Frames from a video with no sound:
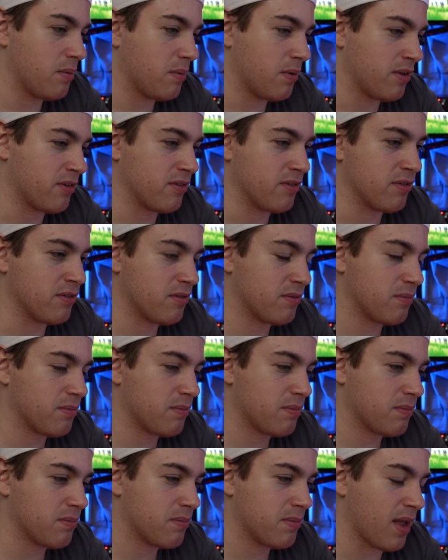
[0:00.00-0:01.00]
Which is
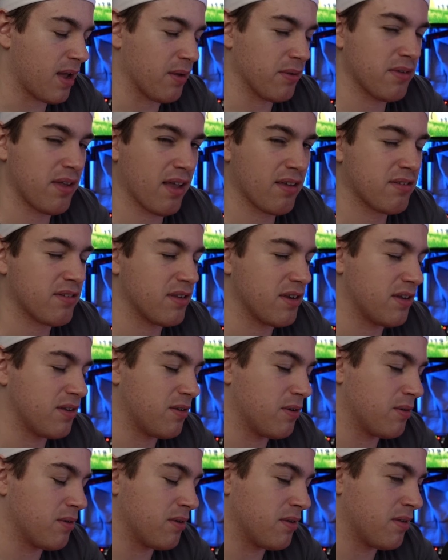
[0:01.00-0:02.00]
how Destiny
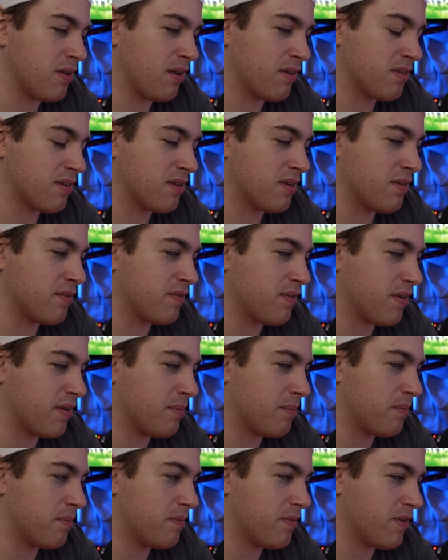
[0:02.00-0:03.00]
does it, if
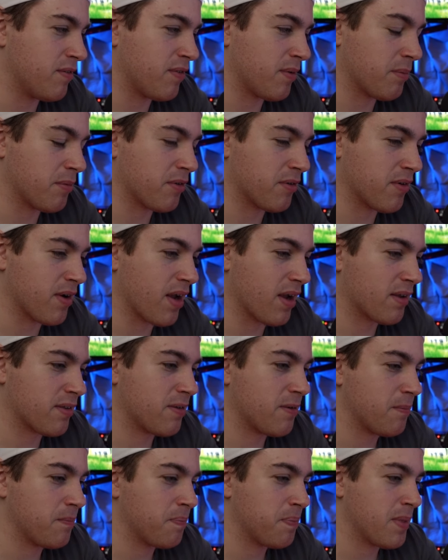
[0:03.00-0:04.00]
I'm correct.